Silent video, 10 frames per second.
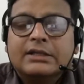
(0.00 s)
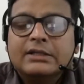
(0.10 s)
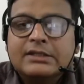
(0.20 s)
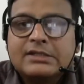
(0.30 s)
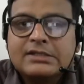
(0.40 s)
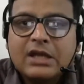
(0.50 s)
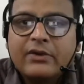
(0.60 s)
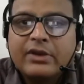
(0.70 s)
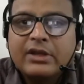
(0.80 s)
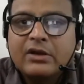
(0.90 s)
this is
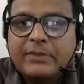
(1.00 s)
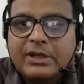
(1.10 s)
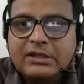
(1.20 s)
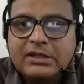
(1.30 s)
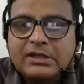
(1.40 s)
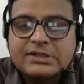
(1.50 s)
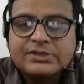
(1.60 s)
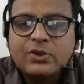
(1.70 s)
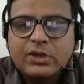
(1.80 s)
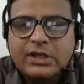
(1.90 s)
how government
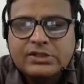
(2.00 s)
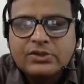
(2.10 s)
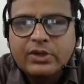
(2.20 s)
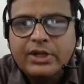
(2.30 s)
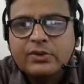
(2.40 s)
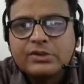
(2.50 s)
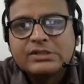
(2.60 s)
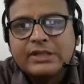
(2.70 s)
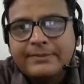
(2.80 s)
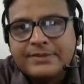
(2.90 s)
slowly took
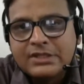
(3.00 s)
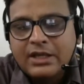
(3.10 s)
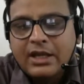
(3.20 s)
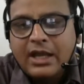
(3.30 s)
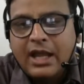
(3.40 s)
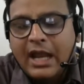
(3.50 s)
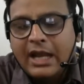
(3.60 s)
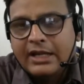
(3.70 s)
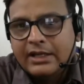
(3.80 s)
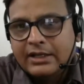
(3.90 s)
steps,
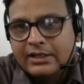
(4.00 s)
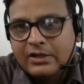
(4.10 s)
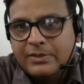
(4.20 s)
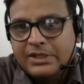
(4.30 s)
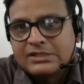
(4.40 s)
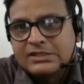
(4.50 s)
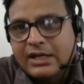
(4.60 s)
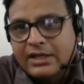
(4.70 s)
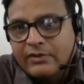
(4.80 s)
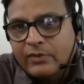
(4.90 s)
and government
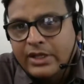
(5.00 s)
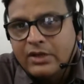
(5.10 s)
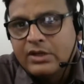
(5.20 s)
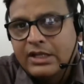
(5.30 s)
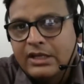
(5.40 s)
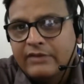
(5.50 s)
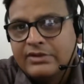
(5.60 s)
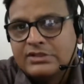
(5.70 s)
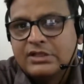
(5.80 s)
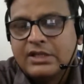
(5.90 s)
started working on television.